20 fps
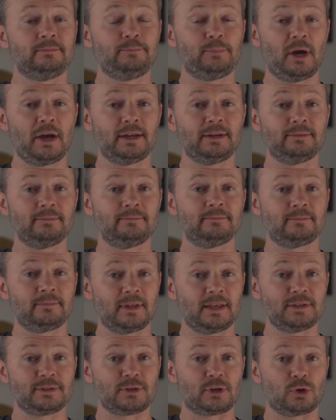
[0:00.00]
But
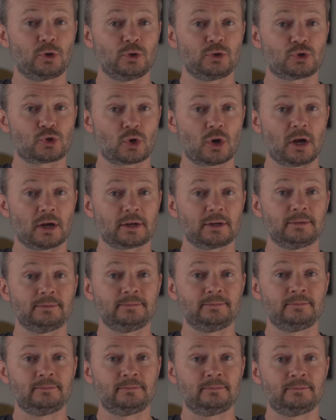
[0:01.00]
is it a good truck?
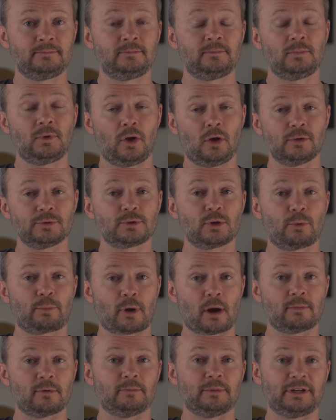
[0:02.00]
Also
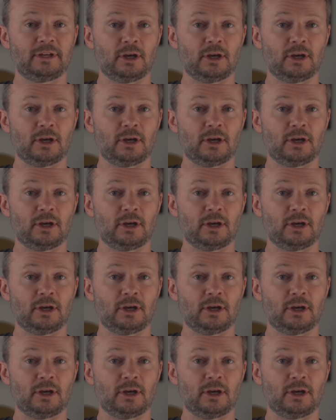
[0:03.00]
probably